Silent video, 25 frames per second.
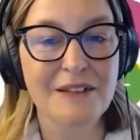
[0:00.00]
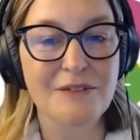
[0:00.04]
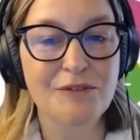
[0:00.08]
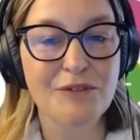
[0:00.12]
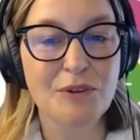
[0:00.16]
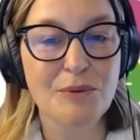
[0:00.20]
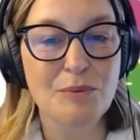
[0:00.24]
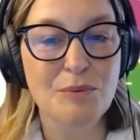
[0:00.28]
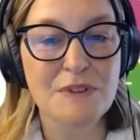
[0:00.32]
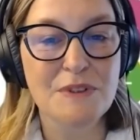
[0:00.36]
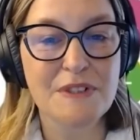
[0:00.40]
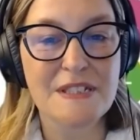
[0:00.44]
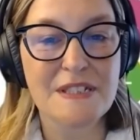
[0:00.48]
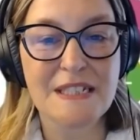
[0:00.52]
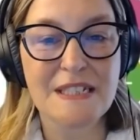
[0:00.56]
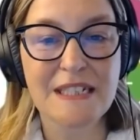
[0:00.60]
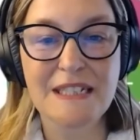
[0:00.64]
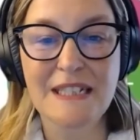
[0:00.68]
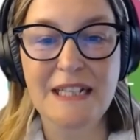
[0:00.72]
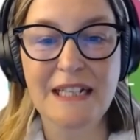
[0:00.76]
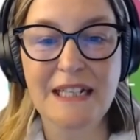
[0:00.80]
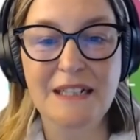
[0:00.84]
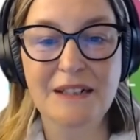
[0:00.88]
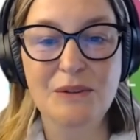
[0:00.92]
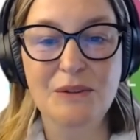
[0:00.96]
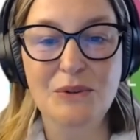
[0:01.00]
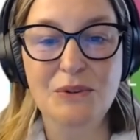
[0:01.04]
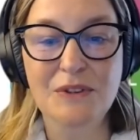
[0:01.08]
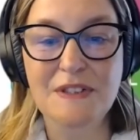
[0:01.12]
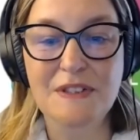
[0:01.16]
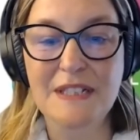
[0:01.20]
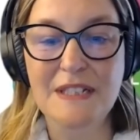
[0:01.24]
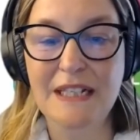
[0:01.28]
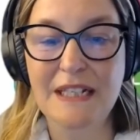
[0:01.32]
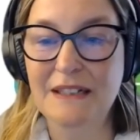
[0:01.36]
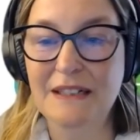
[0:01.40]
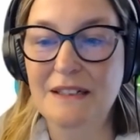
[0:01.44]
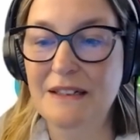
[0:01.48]
everyone see that, or is
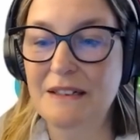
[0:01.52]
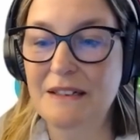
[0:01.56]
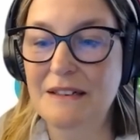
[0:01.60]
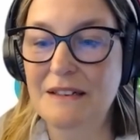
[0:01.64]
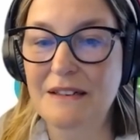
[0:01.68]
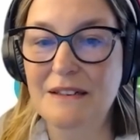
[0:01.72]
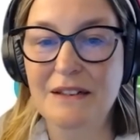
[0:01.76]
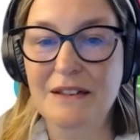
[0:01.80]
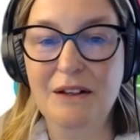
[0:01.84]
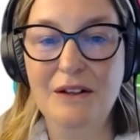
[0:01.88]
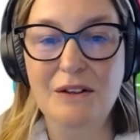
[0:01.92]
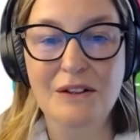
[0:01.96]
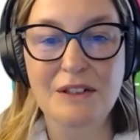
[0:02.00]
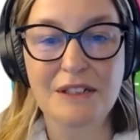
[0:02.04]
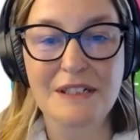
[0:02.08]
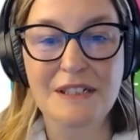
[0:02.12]
that targeted?